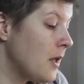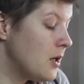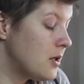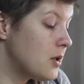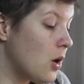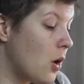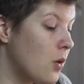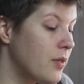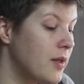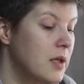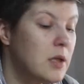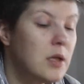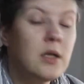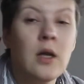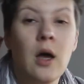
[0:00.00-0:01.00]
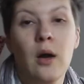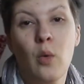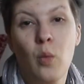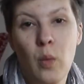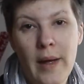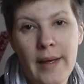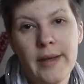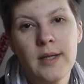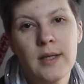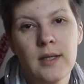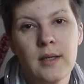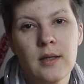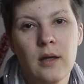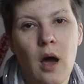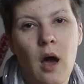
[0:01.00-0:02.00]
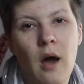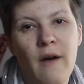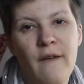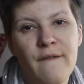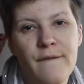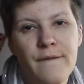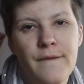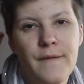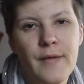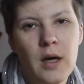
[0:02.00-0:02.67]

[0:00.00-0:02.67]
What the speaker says: So this is not a waste of